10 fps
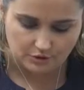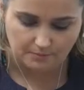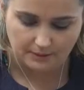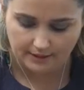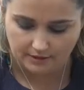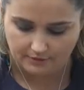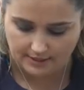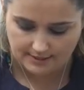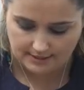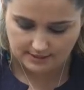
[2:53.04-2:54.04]
to apply the
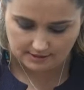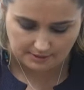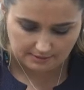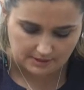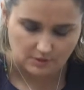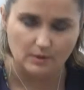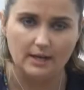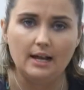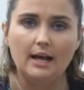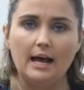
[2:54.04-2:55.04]
Vaseline to the baby as well
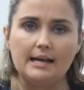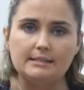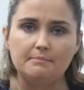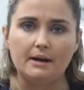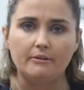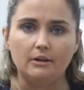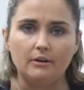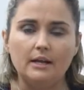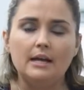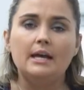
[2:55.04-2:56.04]
as a barrier.
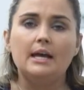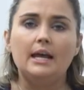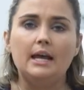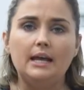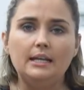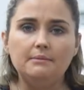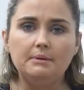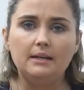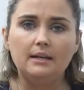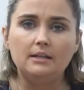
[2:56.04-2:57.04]
In the
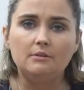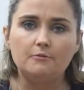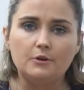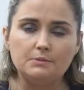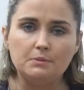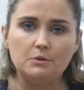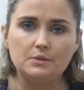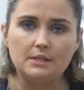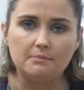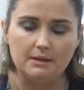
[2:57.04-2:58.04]
beginning, the first poos
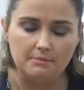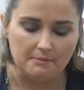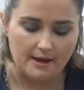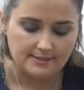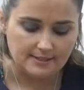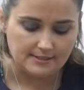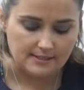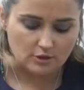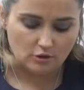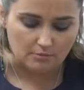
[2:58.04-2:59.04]
that the baby passes
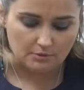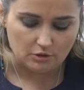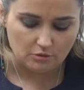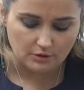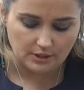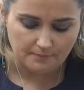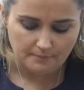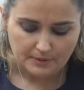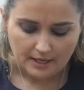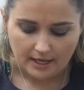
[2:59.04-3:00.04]
is called meconium.
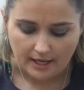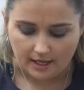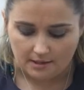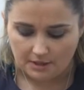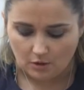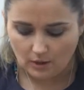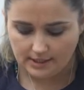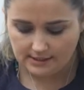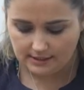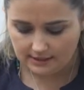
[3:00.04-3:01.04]
It can be quite
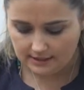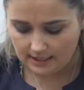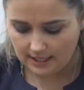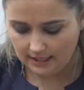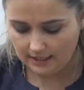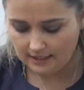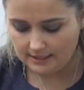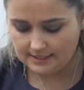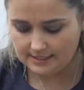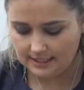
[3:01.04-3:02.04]
thick,
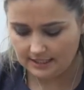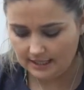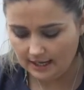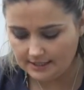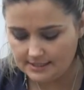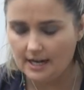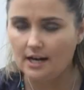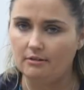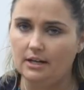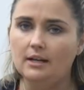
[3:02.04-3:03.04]
sticky and
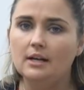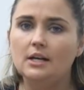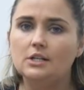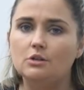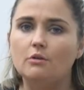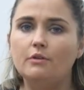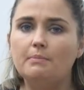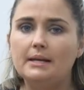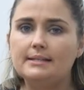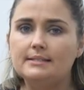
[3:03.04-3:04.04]
tarry. So if we place